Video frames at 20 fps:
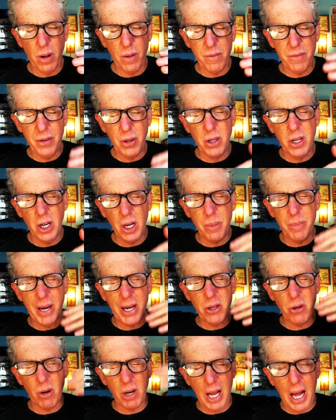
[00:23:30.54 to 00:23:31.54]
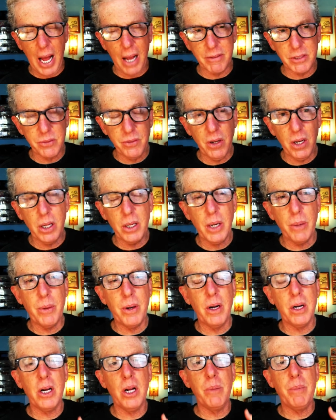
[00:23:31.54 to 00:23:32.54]
good about your lives. Feel
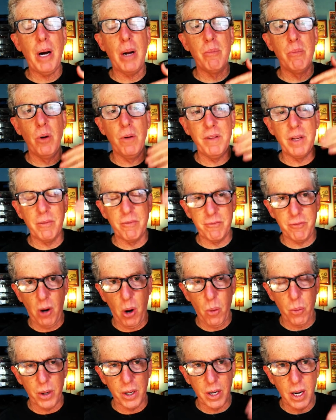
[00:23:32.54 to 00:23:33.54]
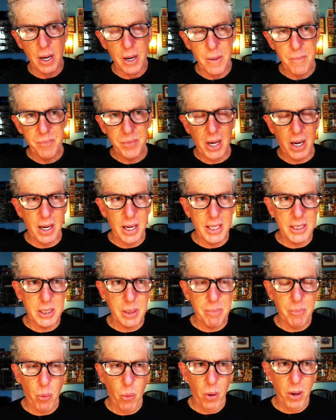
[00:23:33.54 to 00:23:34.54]
good about moving forward. It's
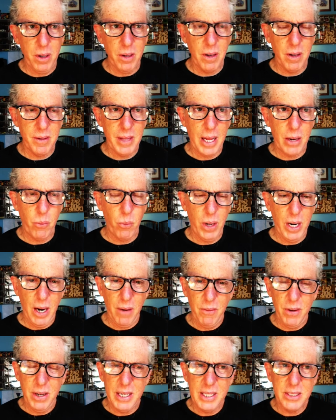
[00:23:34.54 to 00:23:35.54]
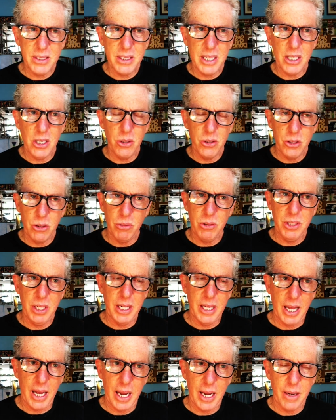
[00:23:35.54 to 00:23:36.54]
important that whatever it is that you do
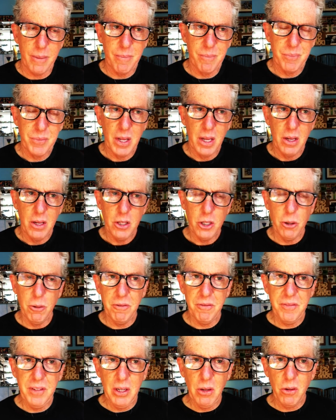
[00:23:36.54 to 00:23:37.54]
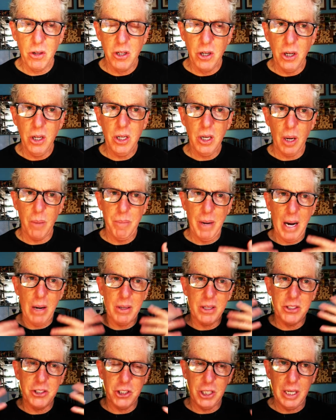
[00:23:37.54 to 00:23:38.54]
today, you feel good
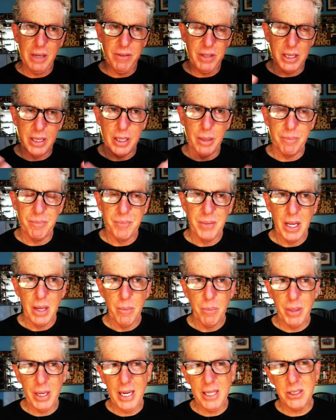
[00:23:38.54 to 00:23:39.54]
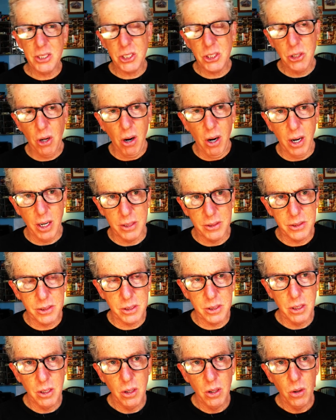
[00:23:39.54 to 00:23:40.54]
about achieving them. But it
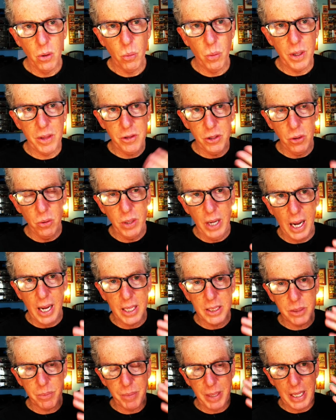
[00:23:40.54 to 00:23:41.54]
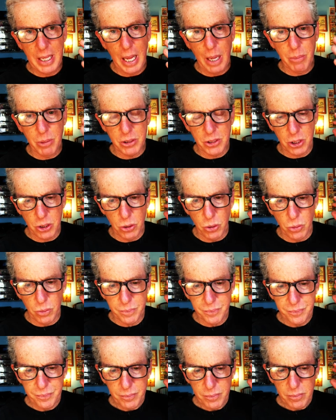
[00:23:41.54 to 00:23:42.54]
starts with you guys being able
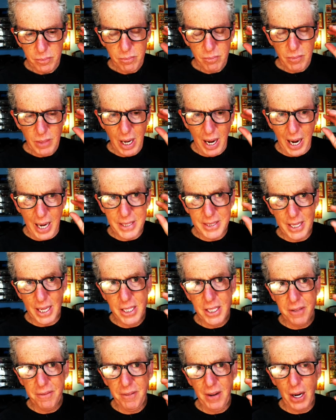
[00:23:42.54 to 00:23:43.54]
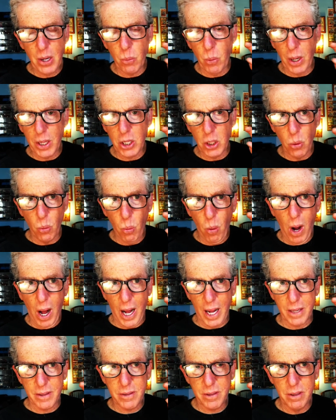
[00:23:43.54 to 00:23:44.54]
to identify what you
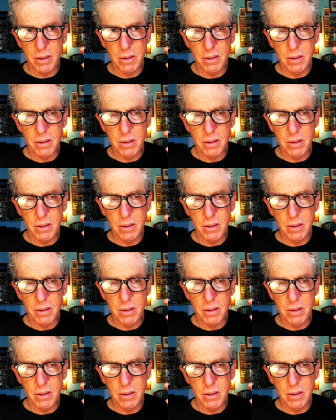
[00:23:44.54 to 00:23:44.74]
want